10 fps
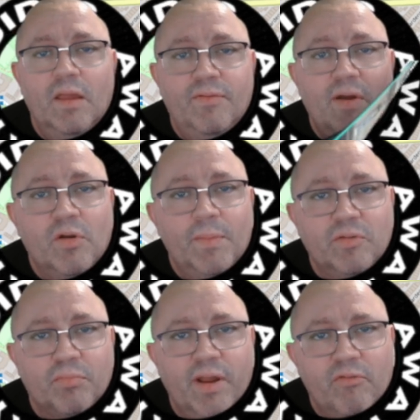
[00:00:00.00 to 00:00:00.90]
If you have come
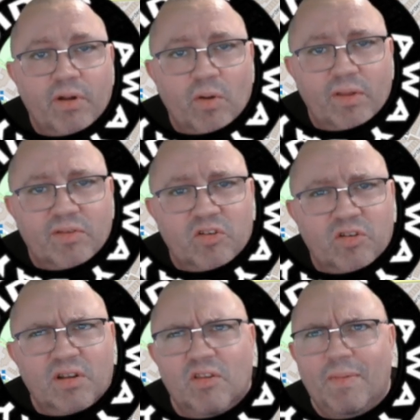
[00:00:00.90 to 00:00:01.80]
into Brighton Railway
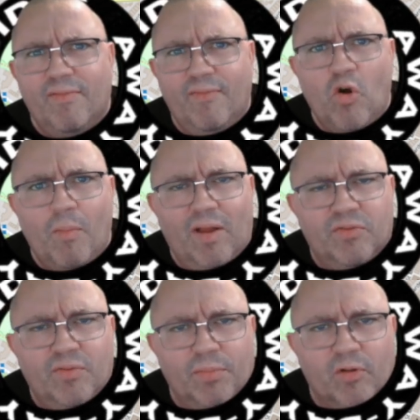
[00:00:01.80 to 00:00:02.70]
station. It's about 4
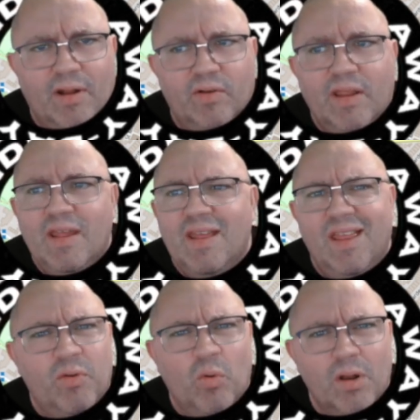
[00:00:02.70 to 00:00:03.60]
miles from the ground.
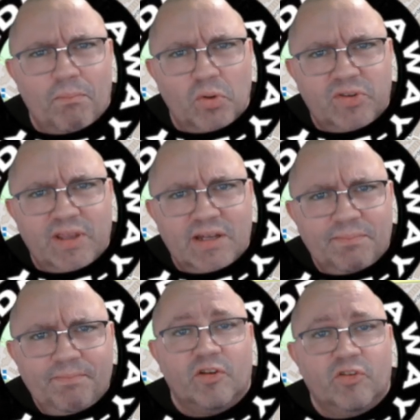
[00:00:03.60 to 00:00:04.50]
If you want a bus in,
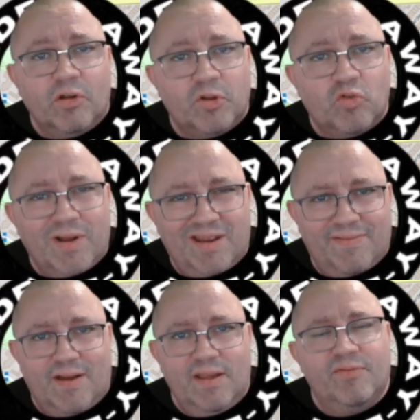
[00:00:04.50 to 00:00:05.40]
catch the number
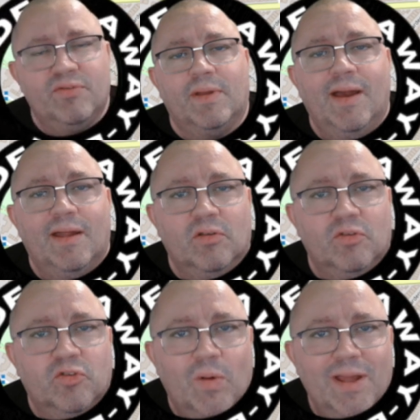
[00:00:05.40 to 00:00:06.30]
25 Churchill
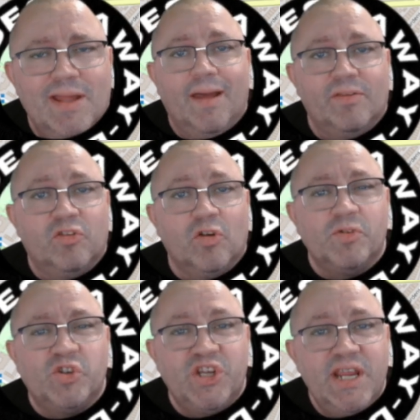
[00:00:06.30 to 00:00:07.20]
Square at
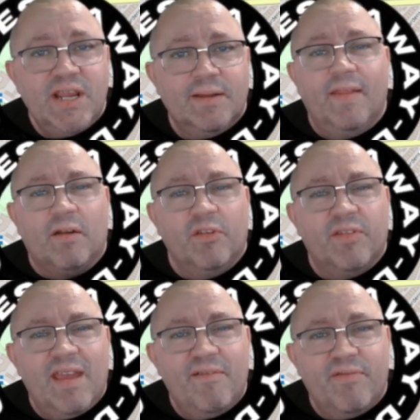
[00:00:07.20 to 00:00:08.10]
stop G, and that
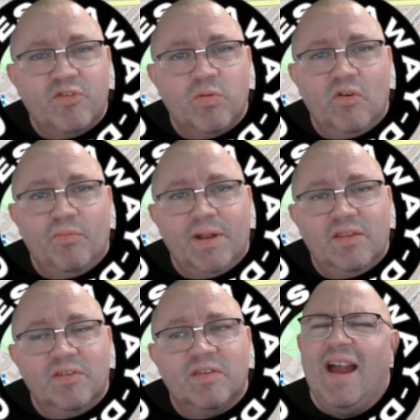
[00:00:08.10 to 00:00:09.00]
runs every 12
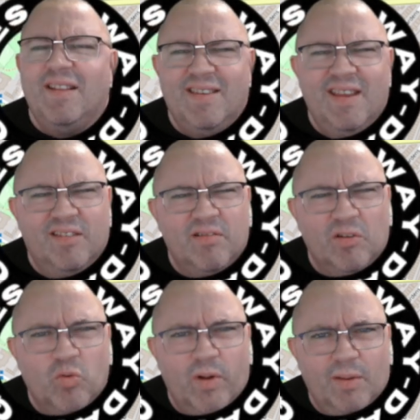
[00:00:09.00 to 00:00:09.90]
minutes and takes
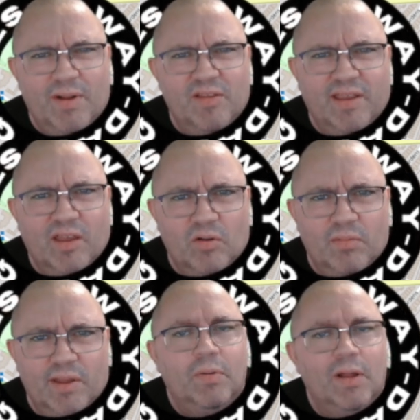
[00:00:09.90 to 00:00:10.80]
around 20 minutes to get up
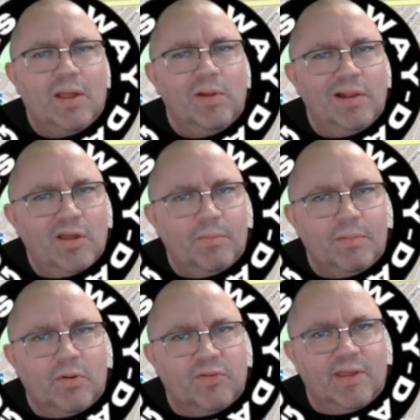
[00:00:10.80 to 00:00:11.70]
there. But allow a little
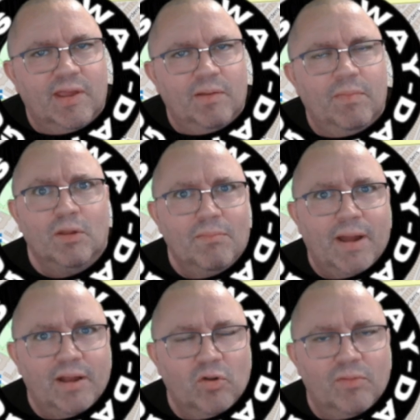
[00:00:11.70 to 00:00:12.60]
bit more time. You
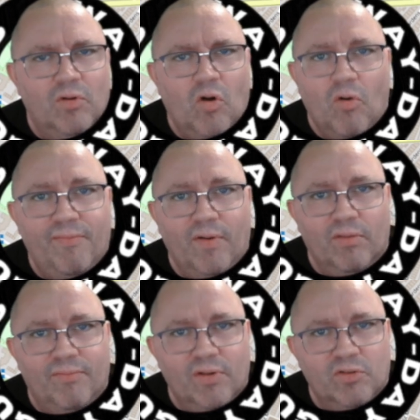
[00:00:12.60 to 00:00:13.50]
might not all fit on
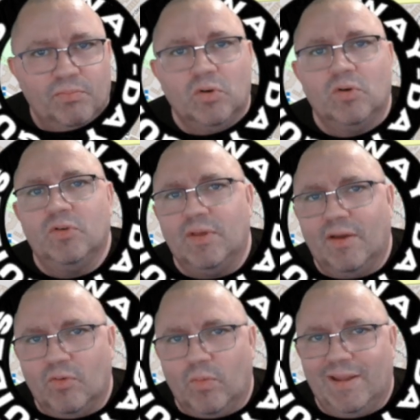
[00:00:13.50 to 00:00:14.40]
the first bus, you
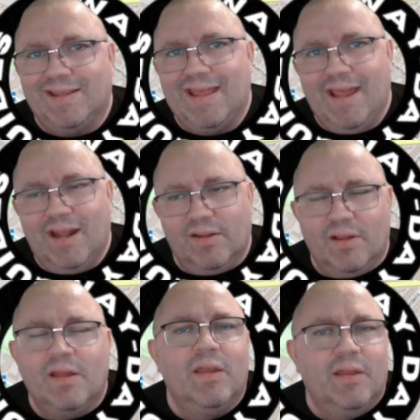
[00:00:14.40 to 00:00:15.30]
have to wait again,
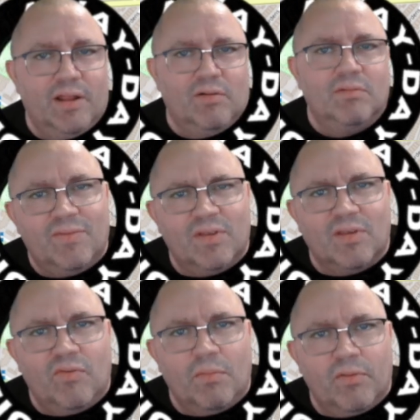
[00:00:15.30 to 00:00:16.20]
and give
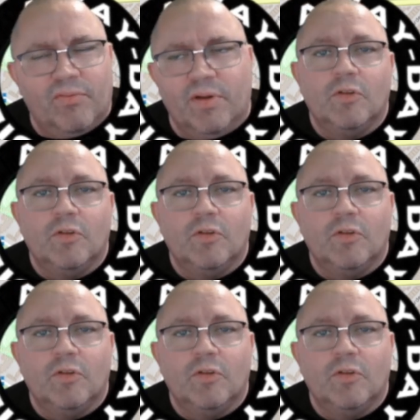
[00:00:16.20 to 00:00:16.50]
yourself a buffer.